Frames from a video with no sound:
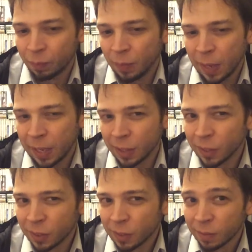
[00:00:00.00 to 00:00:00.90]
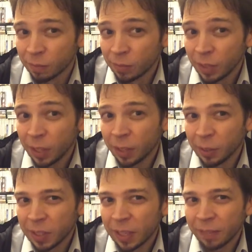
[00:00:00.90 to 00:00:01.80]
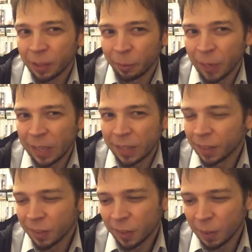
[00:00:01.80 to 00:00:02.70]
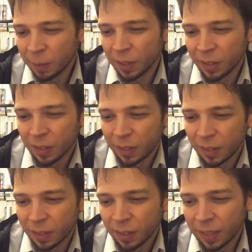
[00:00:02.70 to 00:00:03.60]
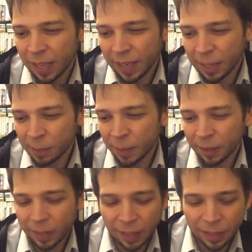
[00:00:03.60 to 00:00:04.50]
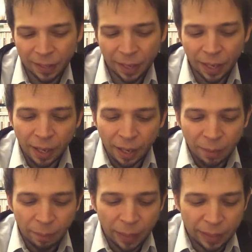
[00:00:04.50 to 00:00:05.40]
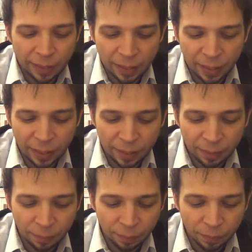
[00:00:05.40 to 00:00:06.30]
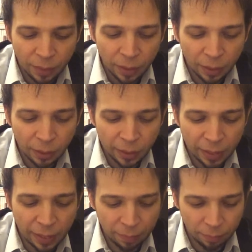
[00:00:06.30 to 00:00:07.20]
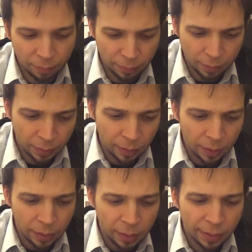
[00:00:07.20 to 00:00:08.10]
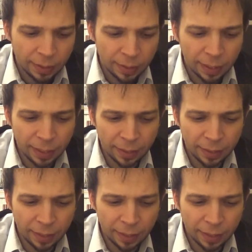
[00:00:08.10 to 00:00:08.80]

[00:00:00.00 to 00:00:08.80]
as, it's kind of like a raising sim in that aspect, I guess. But, it's got